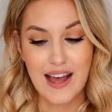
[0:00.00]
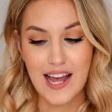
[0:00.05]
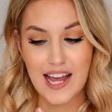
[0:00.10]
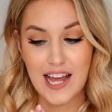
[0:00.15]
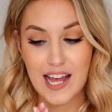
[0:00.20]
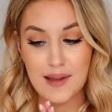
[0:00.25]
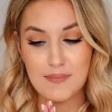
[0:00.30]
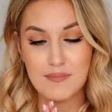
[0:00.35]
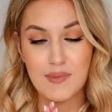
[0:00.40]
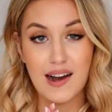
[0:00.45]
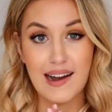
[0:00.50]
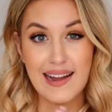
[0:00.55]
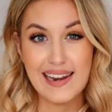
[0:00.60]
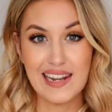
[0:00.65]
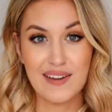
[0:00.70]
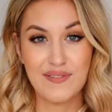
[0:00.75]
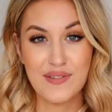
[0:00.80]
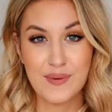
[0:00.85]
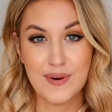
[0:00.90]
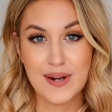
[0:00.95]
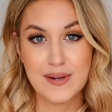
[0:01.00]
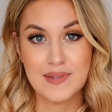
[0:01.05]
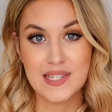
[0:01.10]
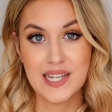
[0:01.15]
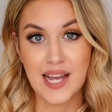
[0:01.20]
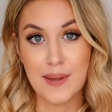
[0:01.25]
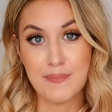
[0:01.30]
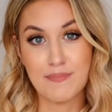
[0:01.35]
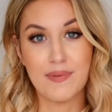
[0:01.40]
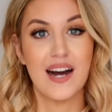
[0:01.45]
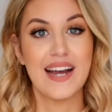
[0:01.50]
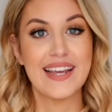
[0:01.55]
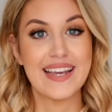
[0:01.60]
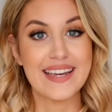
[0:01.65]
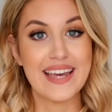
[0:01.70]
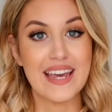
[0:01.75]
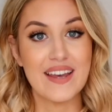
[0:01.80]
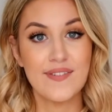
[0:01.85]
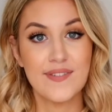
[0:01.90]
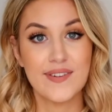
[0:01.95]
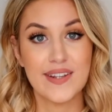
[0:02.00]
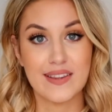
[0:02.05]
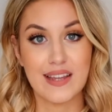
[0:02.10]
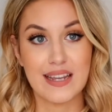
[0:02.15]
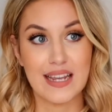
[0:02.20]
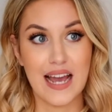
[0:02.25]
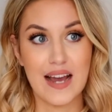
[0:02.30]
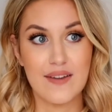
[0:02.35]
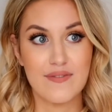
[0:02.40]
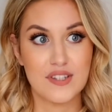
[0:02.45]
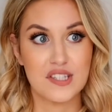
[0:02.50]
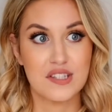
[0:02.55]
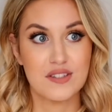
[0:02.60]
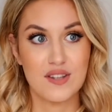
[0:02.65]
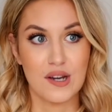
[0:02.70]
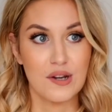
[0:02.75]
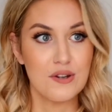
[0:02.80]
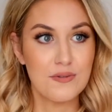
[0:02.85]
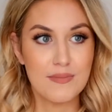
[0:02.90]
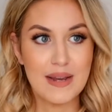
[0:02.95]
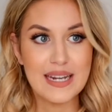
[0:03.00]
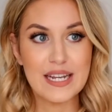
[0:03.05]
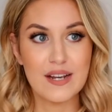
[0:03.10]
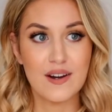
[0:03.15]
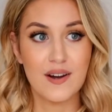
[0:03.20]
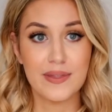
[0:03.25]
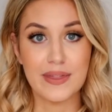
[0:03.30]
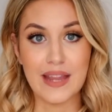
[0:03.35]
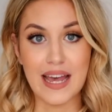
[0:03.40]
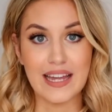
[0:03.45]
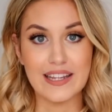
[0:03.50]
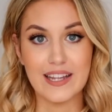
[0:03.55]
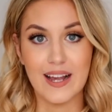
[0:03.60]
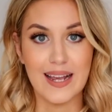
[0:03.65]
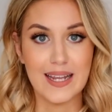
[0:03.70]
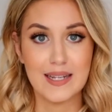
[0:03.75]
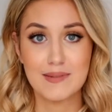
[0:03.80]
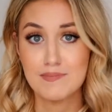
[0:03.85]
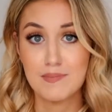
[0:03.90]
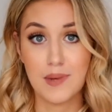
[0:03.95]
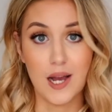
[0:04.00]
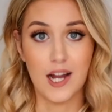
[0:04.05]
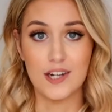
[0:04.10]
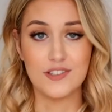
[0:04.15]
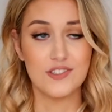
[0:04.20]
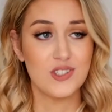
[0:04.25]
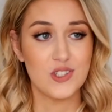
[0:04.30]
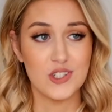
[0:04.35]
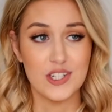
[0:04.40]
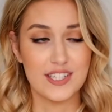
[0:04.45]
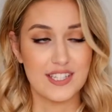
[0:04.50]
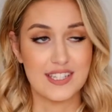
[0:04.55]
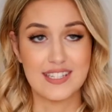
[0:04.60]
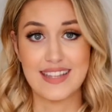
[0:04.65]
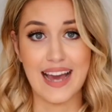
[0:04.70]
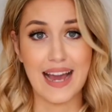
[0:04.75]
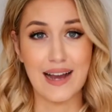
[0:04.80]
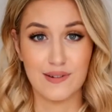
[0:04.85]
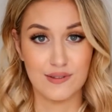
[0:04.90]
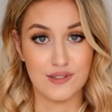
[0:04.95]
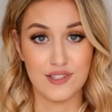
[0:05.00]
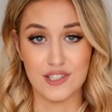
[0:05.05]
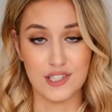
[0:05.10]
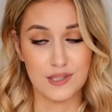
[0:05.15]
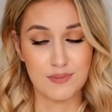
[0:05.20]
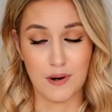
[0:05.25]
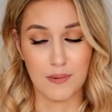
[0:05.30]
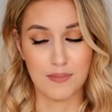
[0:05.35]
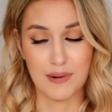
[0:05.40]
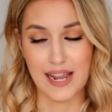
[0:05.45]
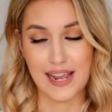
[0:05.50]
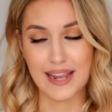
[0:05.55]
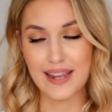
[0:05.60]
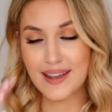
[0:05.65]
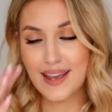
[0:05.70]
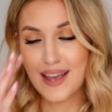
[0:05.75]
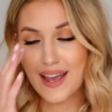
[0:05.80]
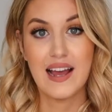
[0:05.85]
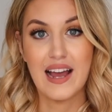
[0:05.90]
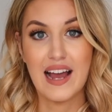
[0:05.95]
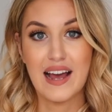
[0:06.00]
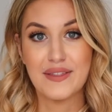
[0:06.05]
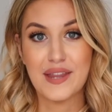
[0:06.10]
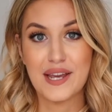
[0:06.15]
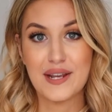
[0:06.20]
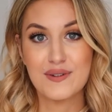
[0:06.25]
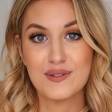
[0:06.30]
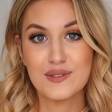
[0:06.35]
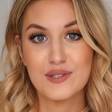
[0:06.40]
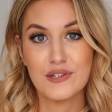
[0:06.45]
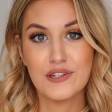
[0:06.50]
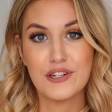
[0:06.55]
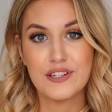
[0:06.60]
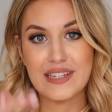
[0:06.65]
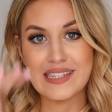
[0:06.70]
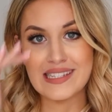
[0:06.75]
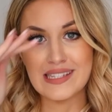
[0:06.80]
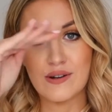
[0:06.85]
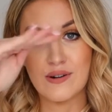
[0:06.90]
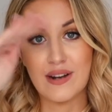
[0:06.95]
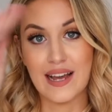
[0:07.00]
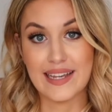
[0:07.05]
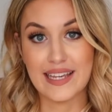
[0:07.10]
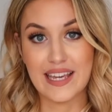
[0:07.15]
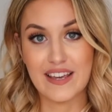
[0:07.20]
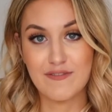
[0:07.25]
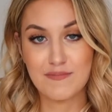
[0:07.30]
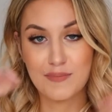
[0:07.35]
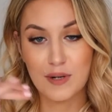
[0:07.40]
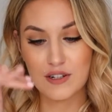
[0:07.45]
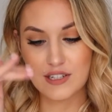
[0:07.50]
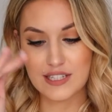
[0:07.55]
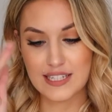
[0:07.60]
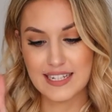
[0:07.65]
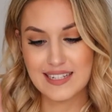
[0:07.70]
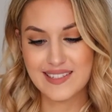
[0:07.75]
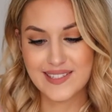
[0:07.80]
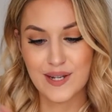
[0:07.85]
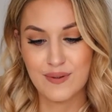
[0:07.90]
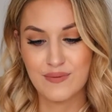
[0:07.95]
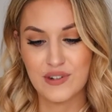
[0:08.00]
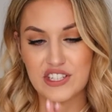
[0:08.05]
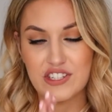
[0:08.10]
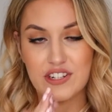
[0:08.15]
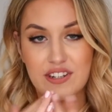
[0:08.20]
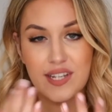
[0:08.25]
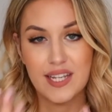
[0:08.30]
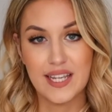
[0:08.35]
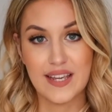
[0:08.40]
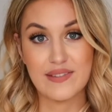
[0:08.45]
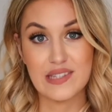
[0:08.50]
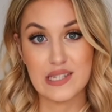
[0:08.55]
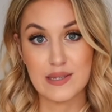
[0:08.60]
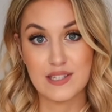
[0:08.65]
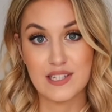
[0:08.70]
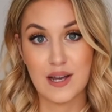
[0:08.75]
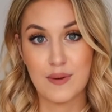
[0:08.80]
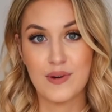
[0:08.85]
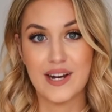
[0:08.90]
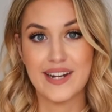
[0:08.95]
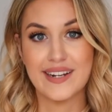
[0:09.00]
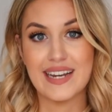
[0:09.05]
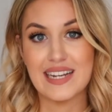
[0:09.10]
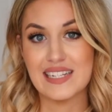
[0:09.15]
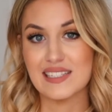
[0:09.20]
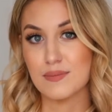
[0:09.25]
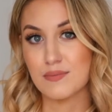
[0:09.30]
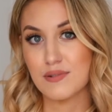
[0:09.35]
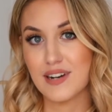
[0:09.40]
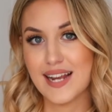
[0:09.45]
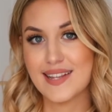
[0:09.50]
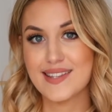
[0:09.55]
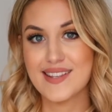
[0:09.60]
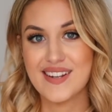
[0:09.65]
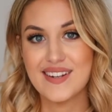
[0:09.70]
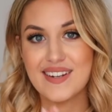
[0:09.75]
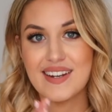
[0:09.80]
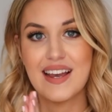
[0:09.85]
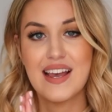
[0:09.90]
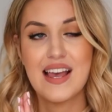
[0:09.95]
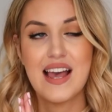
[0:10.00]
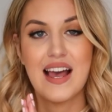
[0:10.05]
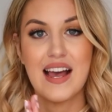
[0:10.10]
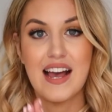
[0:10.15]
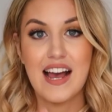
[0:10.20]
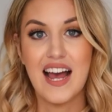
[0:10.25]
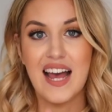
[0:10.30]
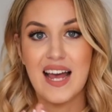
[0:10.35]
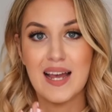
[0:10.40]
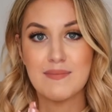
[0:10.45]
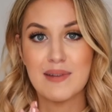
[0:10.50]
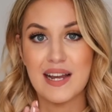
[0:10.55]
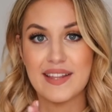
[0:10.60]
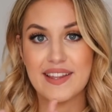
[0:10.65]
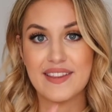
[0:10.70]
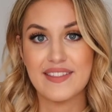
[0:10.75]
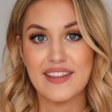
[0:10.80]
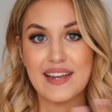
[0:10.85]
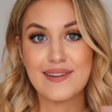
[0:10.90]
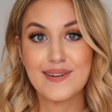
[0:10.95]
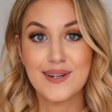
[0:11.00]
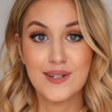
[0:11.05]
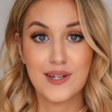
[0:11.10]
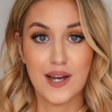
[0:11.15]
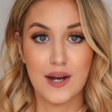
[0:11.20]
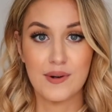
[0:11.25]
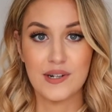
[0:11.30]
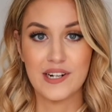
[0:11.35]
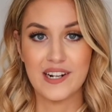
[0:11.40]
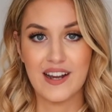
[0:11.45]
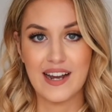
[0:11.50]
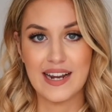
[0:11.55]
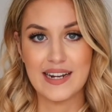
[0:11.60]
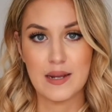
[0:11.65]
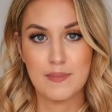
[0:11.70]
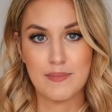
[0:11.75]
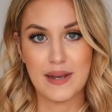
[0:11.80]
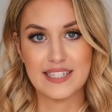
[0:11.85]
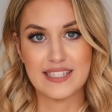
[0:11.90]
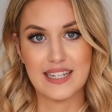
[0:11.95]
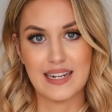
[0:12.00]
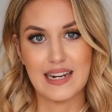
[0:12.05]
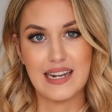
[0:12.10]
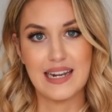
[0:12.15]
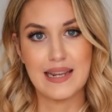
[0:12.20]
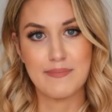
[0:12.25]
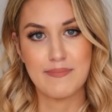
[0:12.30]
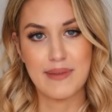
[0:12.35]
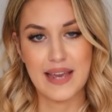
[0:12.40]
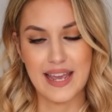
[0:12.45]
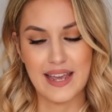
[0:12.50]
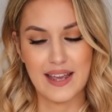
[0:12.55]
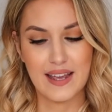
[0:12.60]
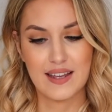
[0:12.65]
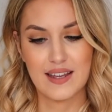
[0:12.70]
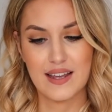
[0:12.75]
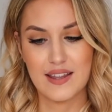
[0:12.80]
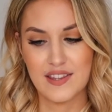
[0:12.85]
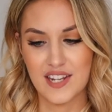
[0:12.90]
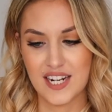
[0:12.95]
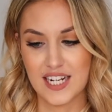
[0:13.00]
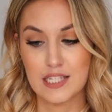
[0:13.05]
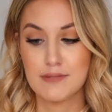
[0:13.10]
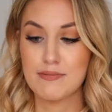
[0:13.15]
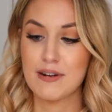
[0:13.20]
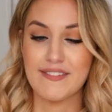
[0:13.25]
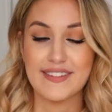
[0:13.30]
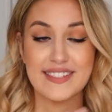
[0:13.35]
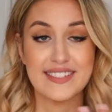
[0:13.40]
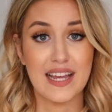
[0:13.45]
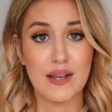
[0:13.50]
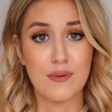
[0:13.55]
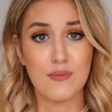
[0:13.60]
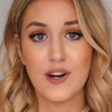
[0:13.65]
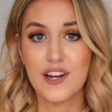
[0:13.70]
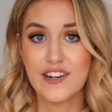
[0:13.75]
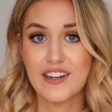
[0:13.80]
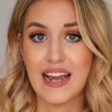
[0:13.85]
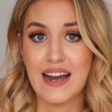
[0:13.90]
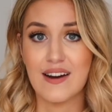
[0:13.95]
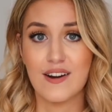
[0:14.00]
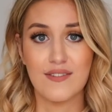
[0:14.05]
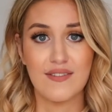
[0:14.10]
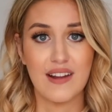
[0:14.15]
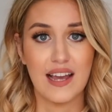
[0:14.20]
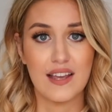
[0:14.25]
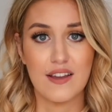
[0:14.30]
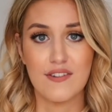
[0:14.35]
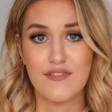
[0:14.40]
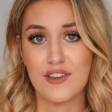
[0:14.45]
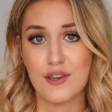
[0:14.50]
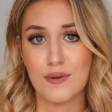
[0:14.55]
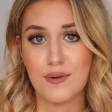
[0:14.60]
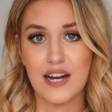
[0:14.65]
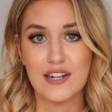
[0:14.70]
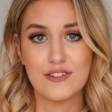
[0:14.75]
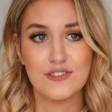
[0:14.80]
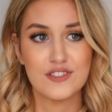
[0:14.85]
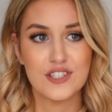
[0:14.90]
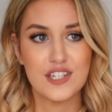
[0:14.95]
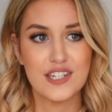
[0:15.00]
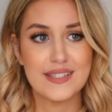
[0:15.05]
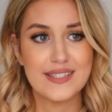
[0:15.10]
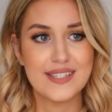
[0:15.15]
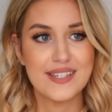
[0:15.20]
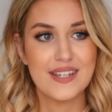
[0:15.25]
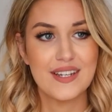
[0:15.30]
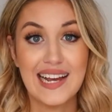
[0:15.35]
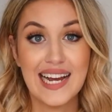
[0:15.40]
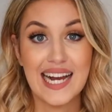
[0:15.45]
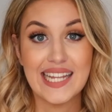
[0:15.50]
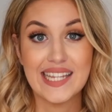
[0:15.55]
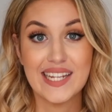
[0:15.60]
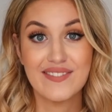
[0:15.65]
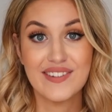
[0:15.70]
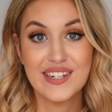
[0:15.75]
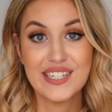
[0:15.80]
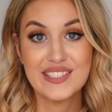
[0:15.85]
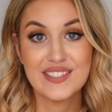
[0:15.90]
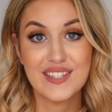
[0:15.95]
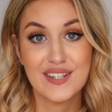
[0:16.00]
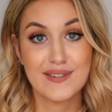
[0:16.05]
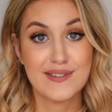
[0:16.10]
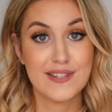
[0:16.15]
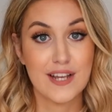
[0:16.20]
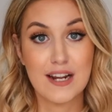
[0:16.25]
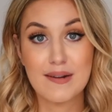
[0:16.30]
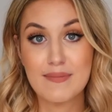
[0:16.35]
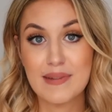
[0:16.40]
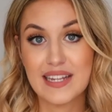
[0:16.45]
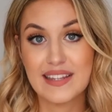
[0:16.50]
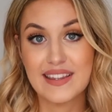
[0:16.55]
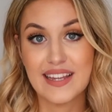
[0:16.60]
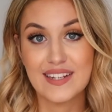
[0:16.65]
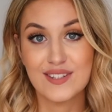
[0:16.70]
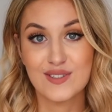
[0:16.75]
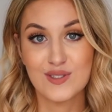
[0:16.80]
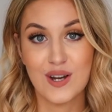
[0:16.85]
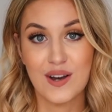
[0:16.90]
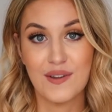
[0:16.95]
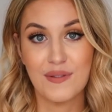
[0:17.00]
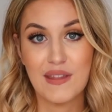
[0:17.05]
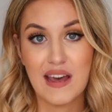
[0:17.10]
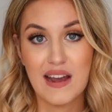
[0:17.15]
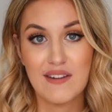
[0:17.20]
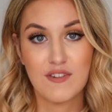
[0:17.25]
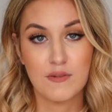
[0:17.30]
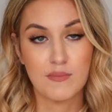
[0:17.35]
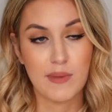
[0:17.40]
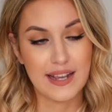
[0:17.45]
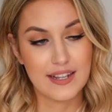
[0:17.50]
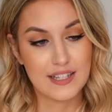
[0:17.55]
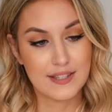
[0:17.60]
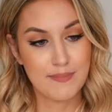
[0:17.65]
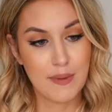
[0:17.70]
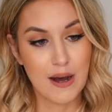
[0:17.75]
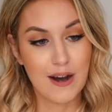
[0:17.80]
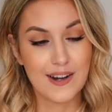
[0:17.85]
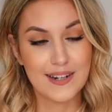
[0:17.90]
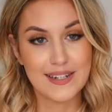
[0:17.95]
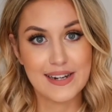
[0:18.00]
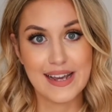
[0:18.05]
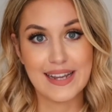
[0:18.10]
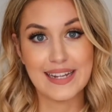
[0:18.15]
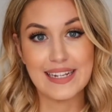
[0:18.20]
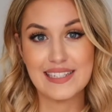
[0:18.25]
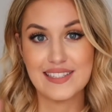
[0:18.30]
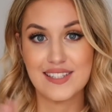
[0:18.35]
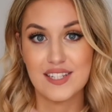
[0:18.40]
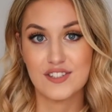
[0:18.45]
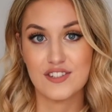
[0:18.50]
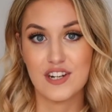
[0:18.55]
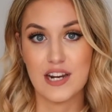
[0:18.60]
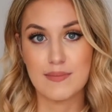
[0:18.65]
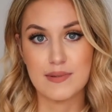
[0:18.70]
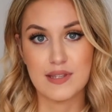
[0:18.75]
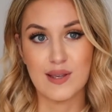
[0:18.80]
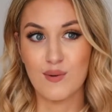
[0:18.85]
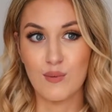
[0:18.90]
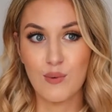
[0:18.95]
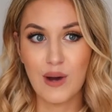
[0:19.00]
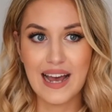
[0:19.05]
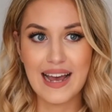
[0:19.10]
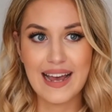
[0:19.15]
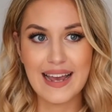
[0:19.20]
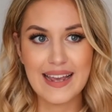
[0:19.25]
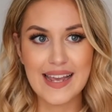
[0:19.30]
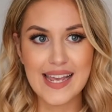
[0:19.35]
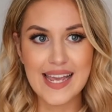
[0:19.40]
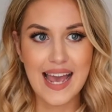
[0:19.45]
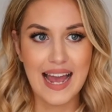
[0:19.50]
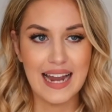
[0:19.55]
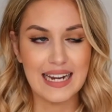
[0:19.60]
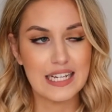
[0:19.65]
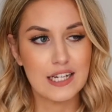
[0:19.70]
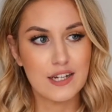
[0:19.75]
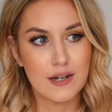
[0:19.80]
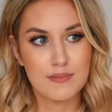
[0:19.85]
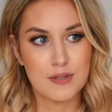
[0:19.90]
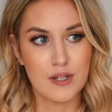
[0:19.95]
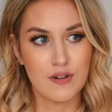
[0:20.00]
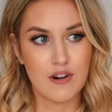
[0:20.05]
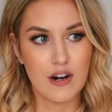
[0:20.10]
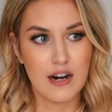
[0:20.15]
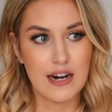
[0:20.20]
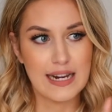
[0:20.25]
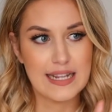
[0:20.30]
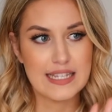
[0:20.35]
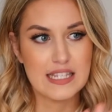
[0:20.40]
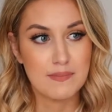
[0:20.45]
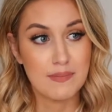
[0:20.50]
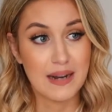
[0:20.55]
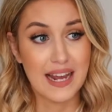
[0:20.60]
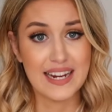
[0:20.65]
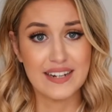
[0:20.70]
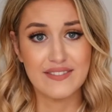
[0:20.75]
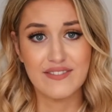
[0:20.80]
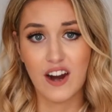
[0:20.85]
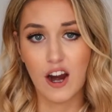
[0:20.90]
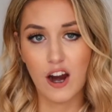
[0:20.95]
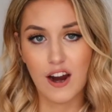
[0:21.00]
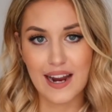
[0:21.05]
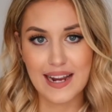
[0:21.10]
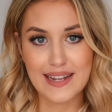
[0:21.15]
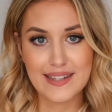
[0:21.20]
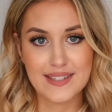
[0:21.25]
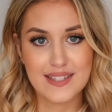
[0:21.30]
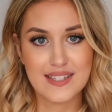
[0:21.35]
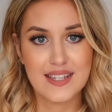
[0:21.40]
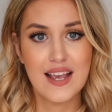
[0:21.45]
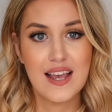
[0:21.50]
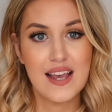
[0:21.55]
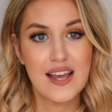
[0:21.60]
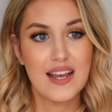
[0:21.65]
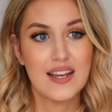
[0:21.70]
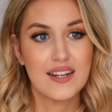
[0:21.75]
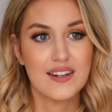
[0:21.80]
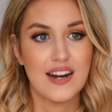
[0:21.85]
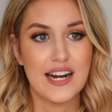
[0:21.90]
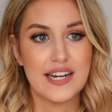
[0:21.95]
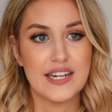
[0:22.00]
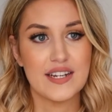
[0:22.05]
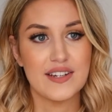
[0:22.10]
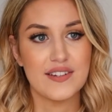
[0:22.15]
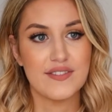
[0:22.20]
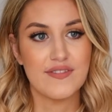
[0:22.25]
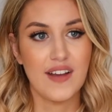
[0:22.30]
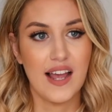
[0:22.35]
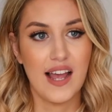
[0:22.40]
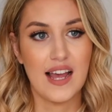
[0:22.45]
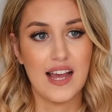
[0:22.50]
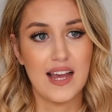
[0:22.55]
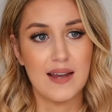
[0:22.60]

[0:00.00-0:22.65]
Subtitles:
I love the website Buyagift. They have so many on there, like hundreds, thousands probably. And they also do these little like gift boxes which you can give to someone as a present, and then they can go online and basically pick the experience they want out of like a few hundred. And there is so many things on there, from like spa days, trips away, helicopter rides, plane rides, kind of